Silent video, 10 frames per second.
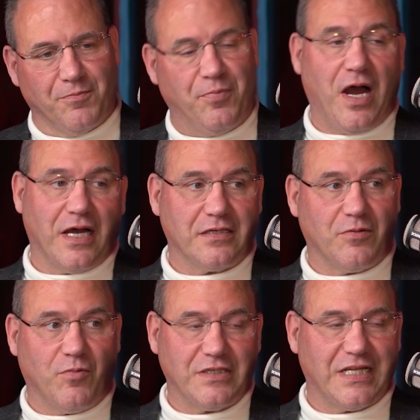But
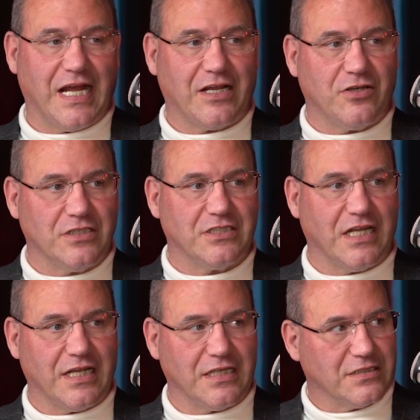the one thing I could
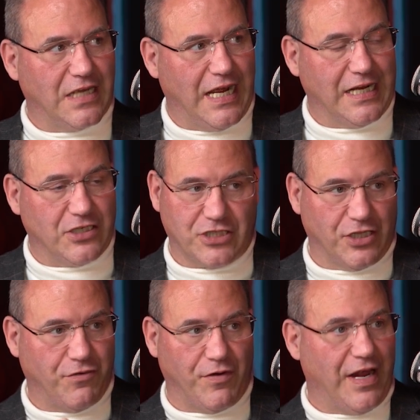say is I just
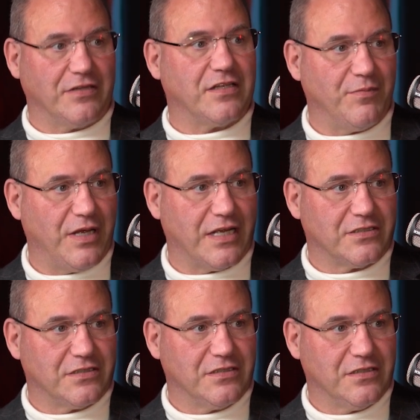got thrown out into the
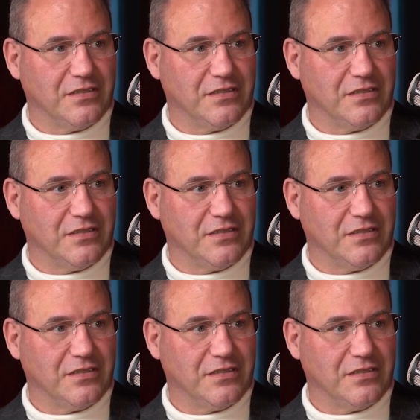mix.